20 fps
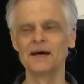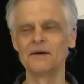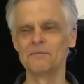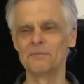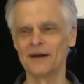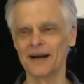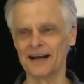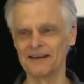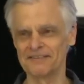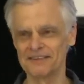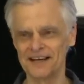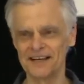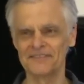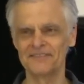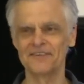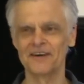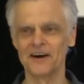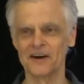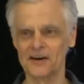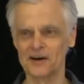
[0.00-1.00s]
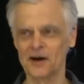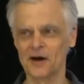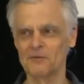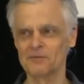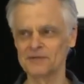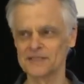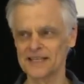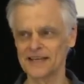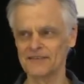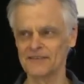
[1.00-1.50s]
But I really felt God
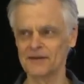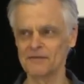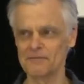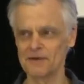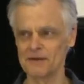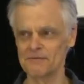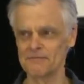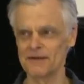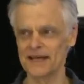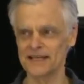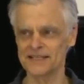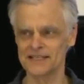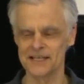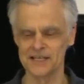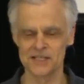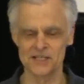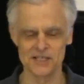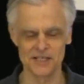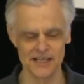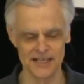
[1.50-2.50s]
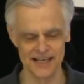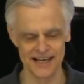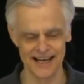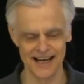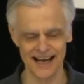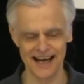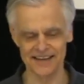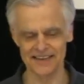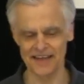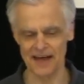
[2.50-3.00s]
was giving me a message
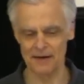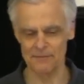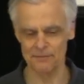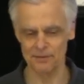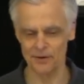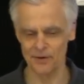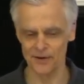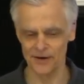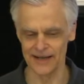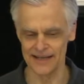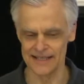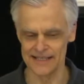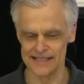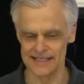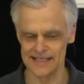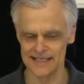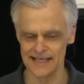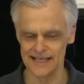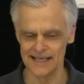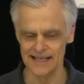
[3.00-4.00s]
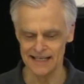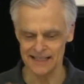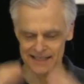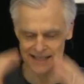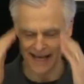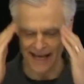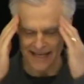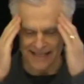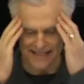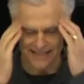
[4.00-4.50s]
at that point
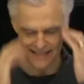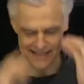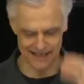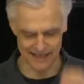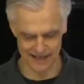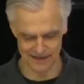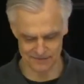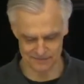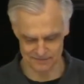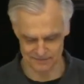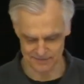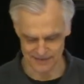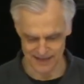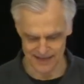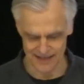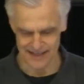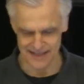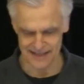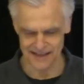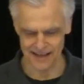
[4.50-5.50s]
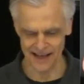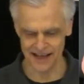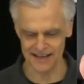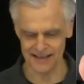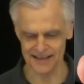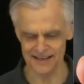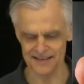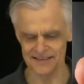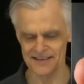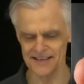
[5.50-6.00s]
that, um, that
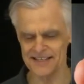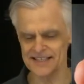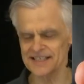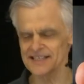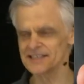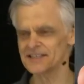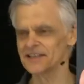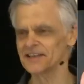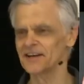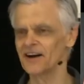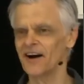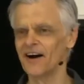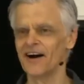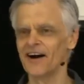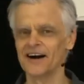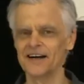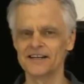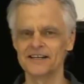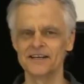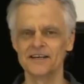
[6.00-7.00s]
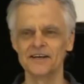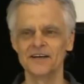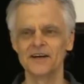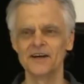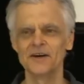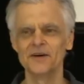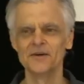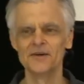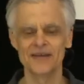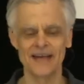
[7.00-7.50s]
this is a God
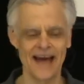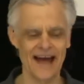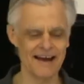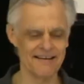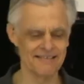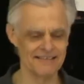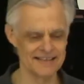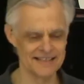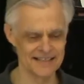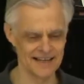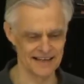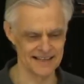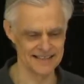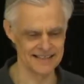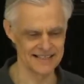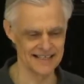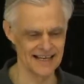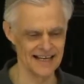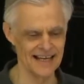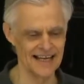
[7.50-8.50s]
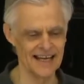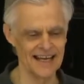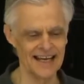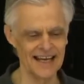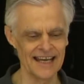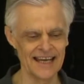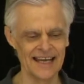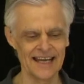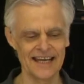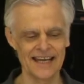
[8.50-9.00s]
who carries us.
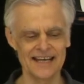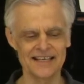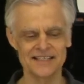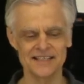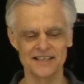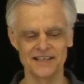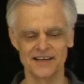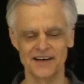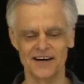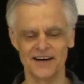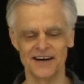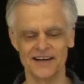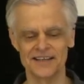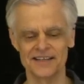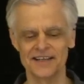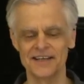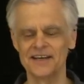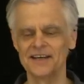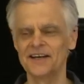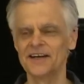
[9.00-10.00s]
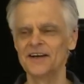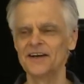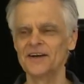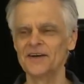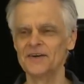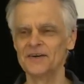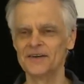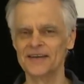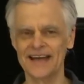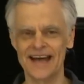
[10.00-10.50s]
He is a God
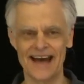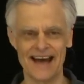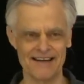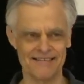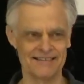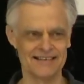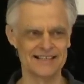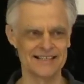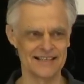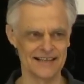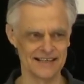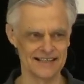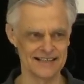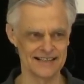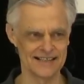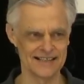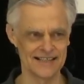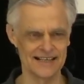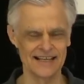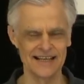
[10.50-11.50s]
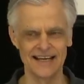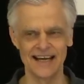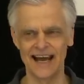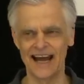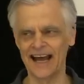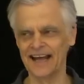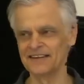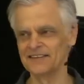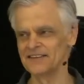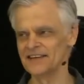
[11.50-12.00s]
who carries us.
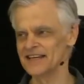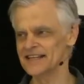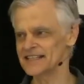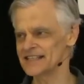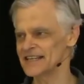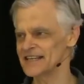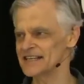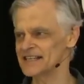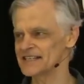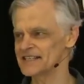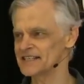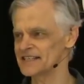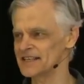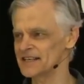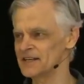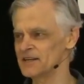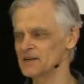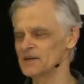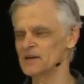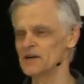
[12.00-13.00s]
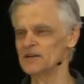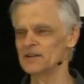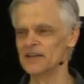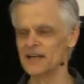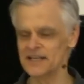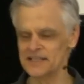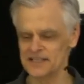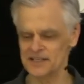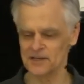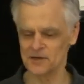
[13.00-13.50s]
And this is the,
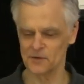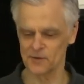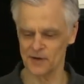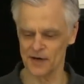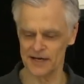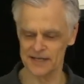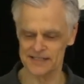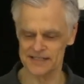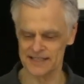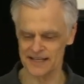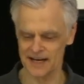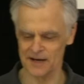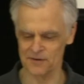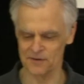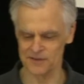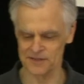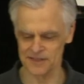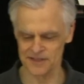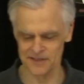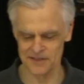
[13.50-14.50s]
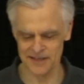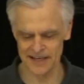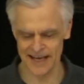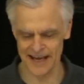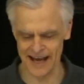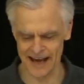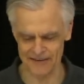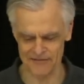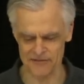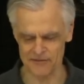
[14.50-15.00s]
these are the words that I want to look
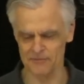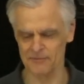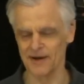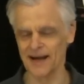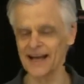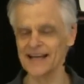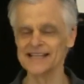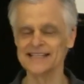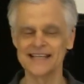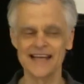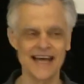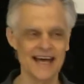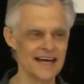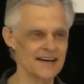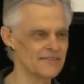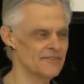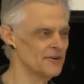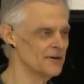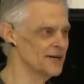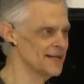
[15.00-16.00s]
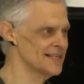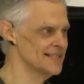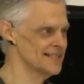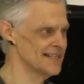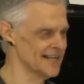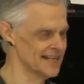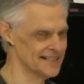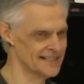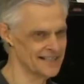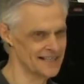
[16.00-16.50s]
at from Isaiah
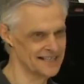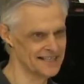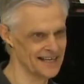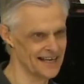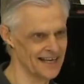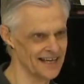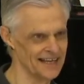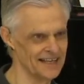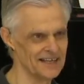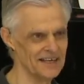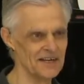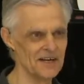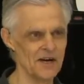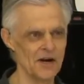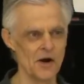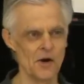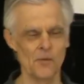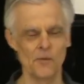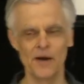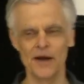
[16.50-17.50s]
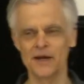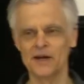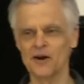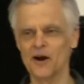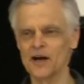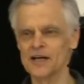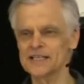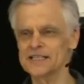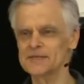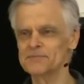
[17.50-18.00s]
46 today, where
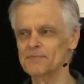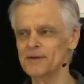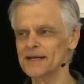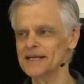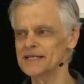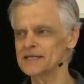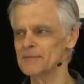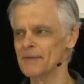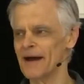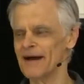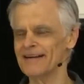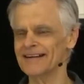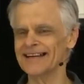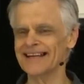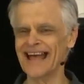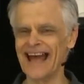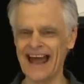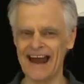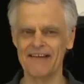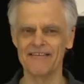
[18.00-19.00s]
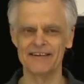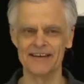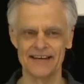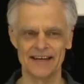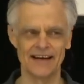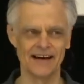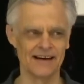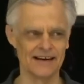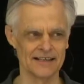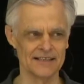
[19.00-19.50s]
God speaks about
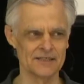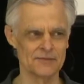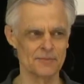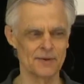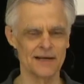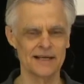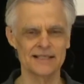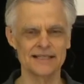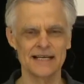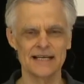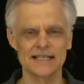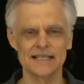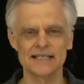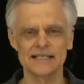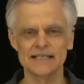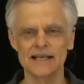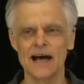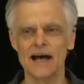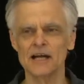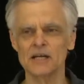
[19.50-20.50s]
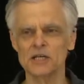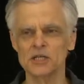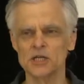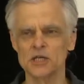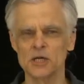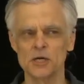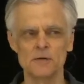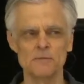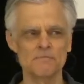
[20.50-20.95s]
carrying us, because it's such